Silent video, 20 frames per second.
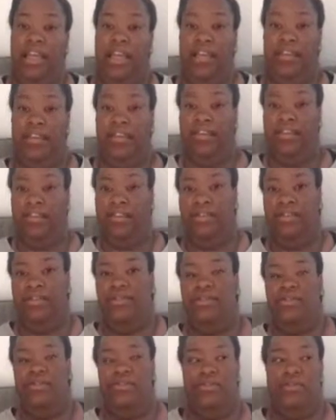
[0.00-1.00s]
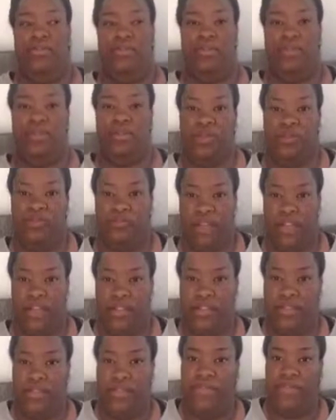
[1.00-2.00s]
in the new
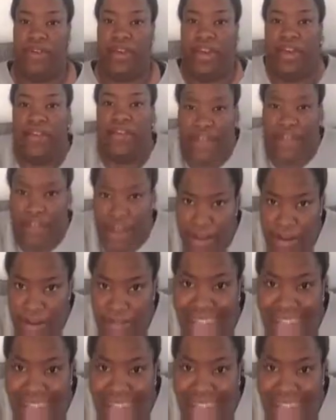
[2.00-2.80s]
space of Eric.